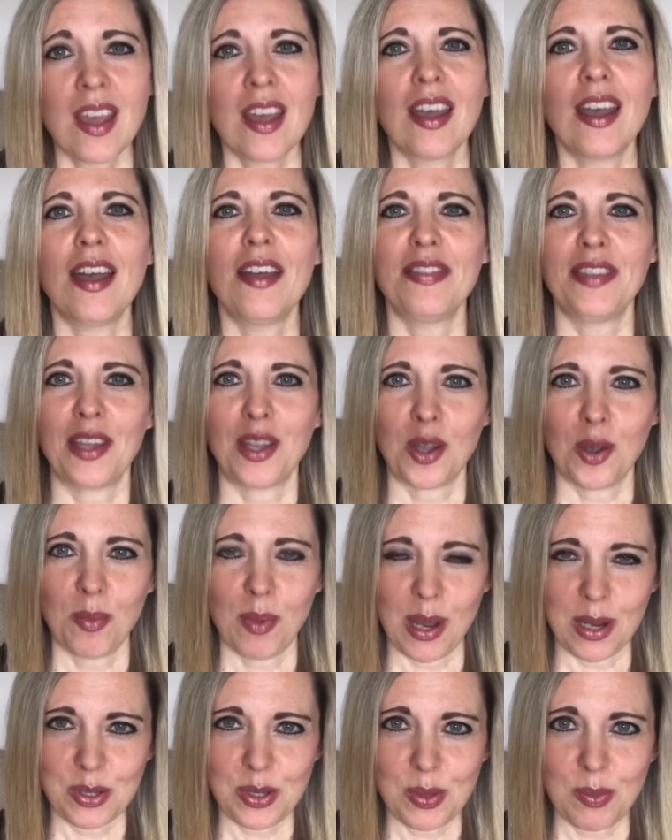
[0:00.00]
and then go
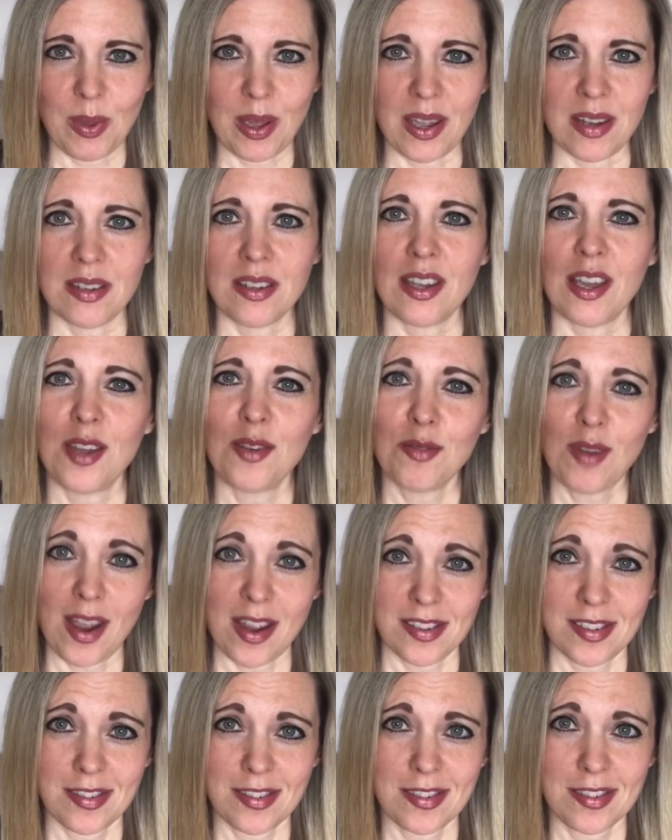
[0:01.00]
back to bed and
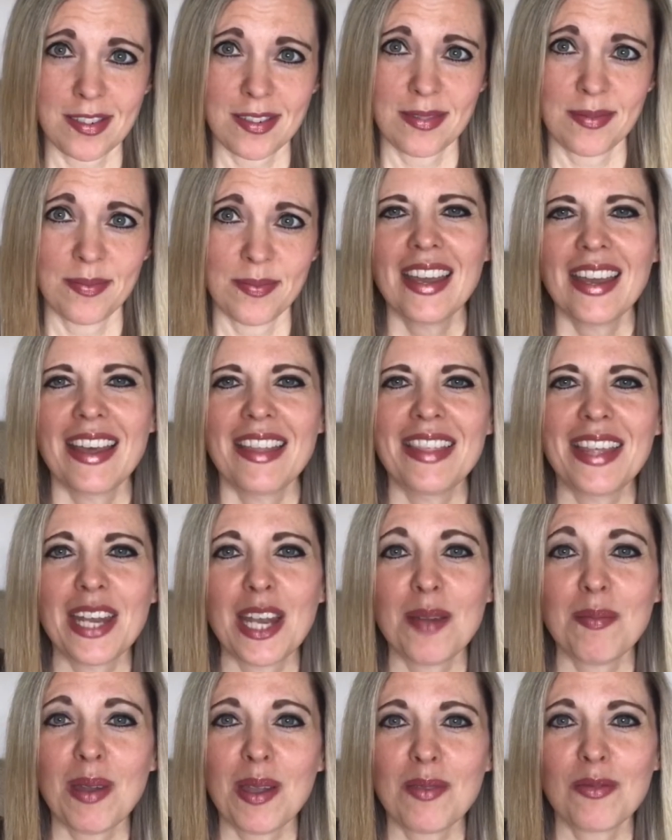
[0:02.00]
rest. Then I
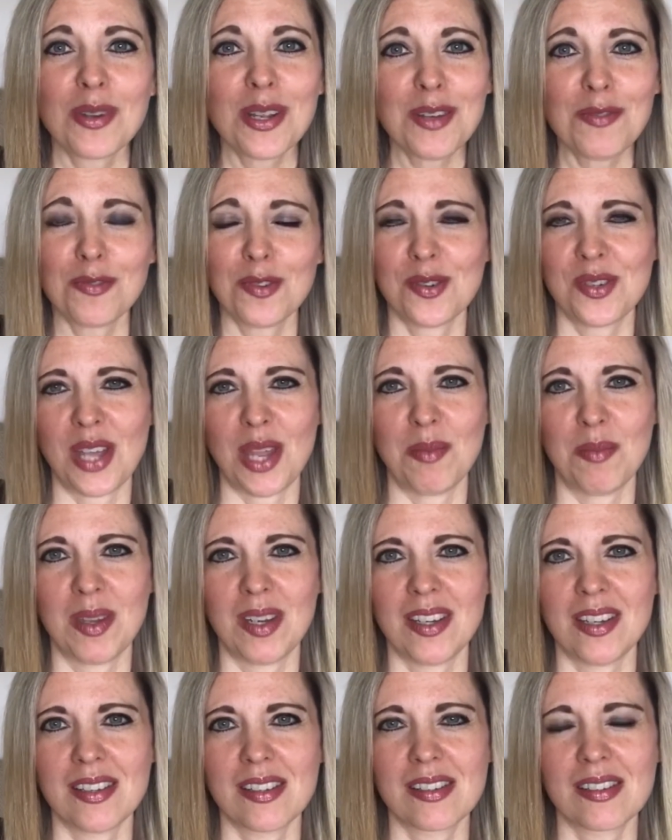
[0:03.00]
might read for 10
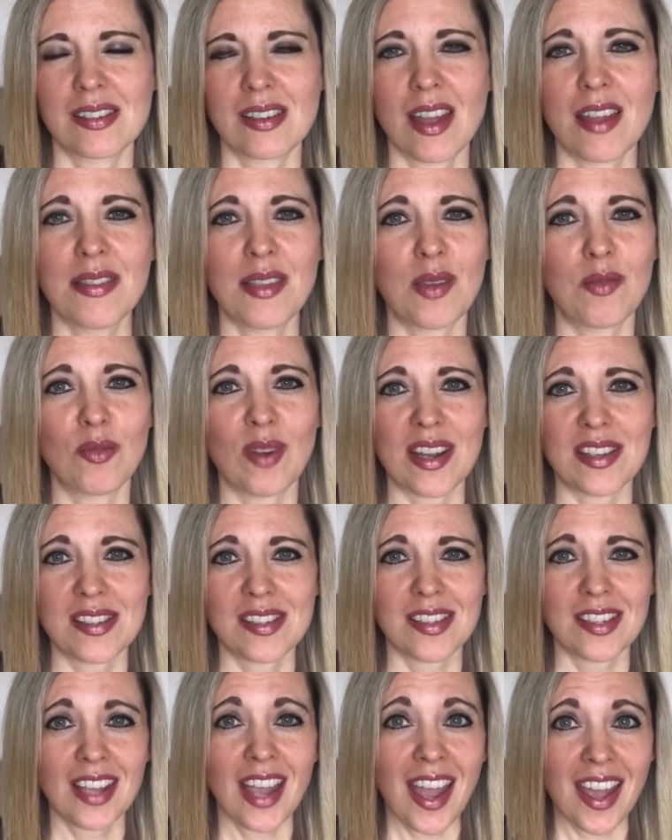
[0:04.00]
minutes and then rest
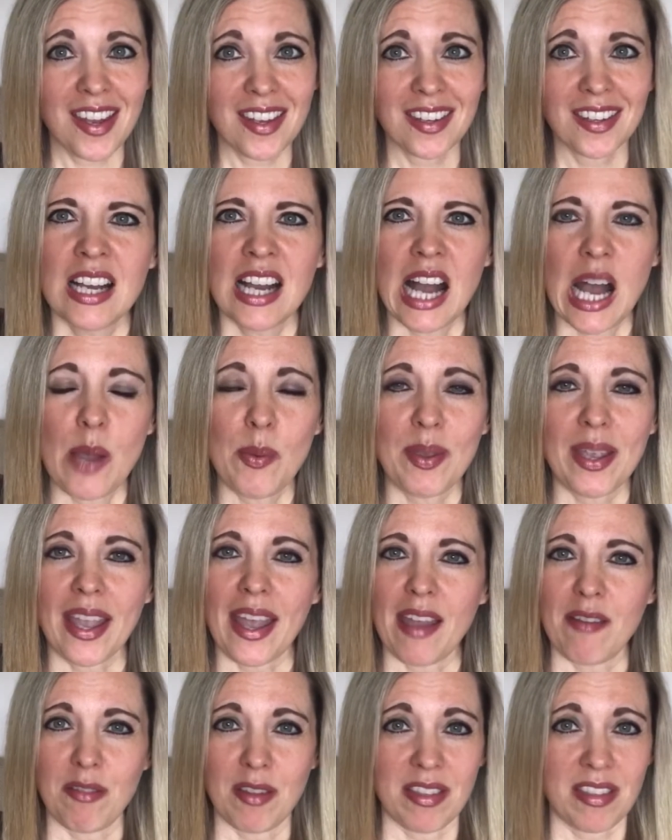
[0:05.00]
again. I would get
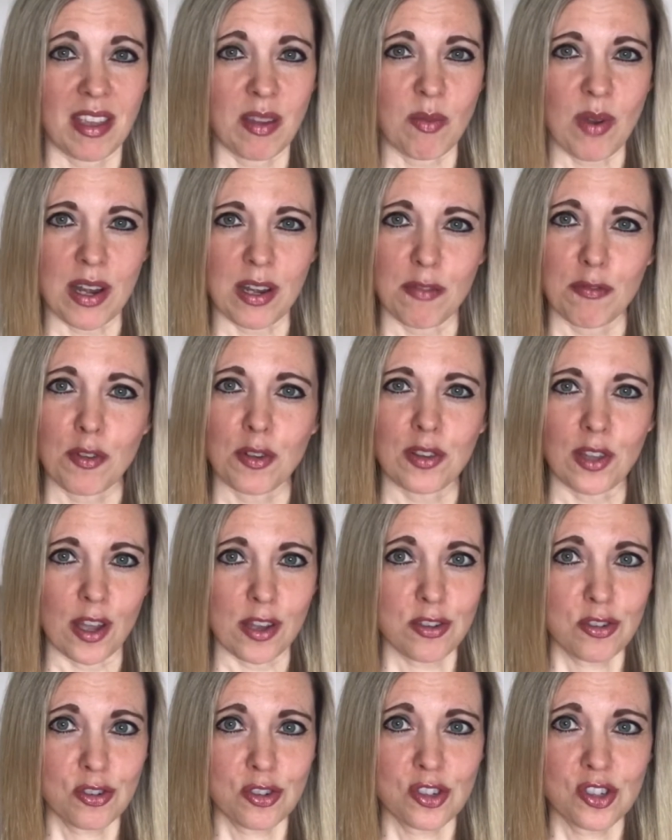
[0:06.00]
everything ready for
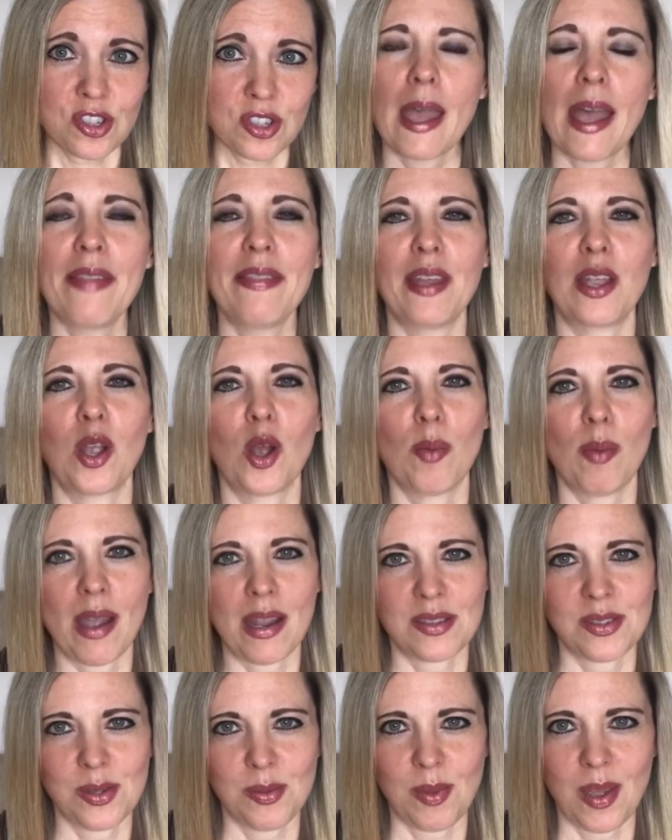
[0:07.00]
lunch and then go back
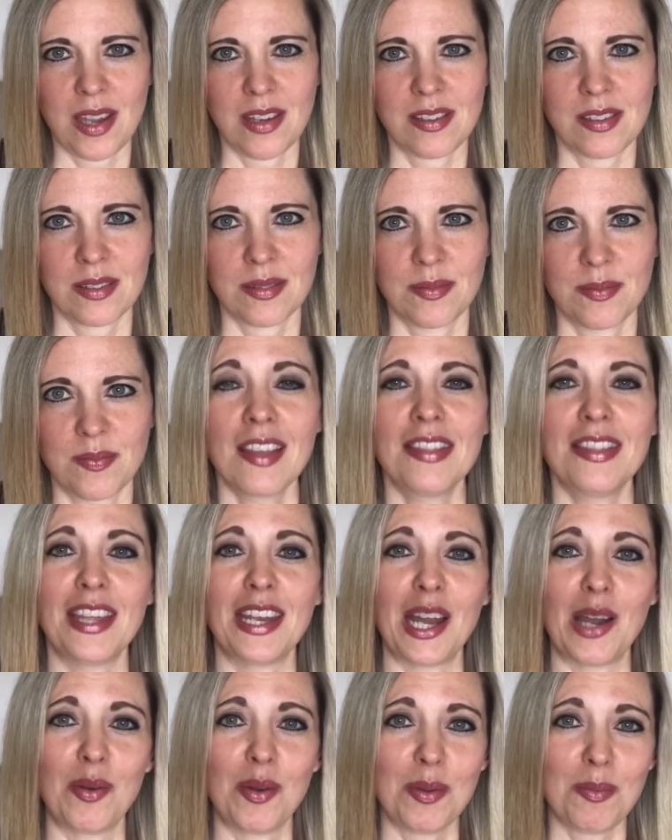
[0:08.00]
to bed. Then
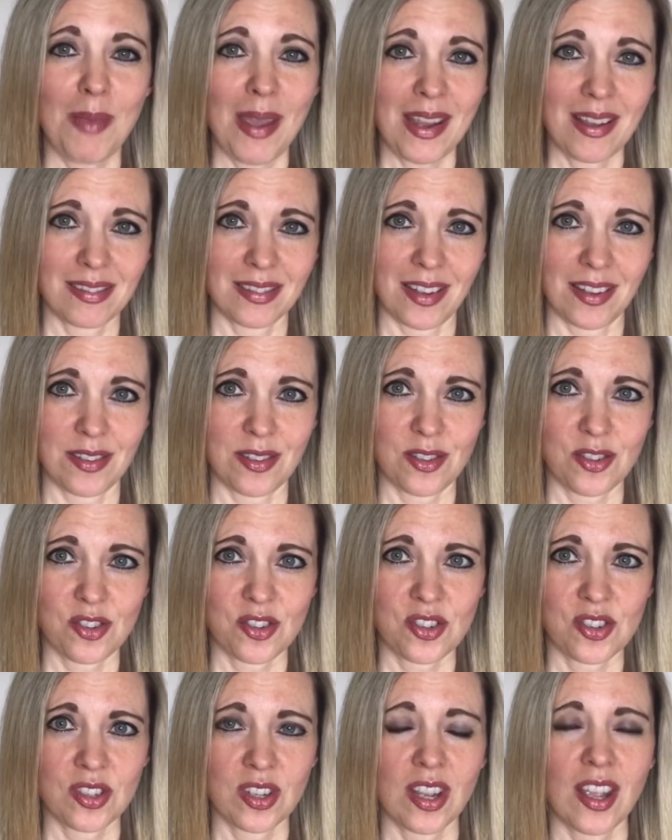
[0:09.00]
I would make
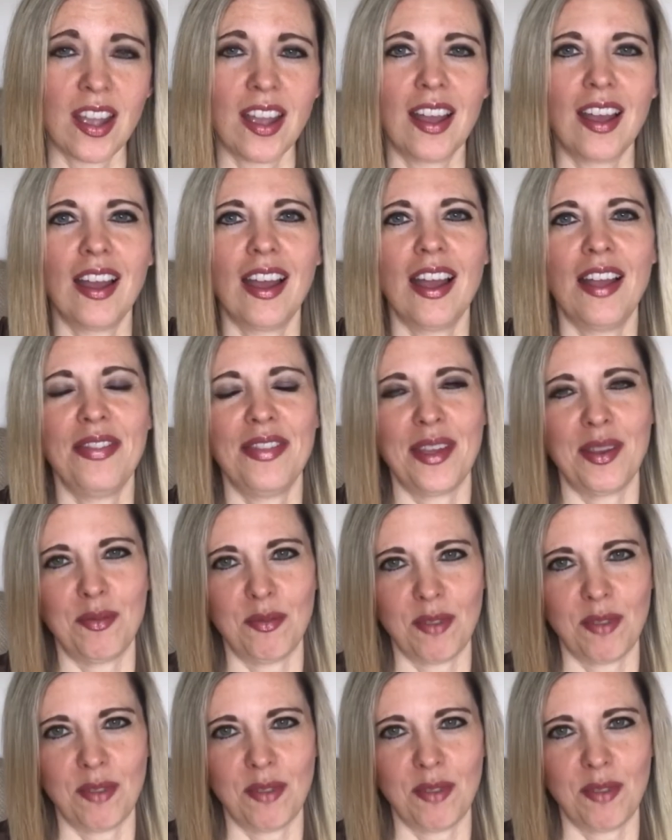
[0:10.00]
lunch and then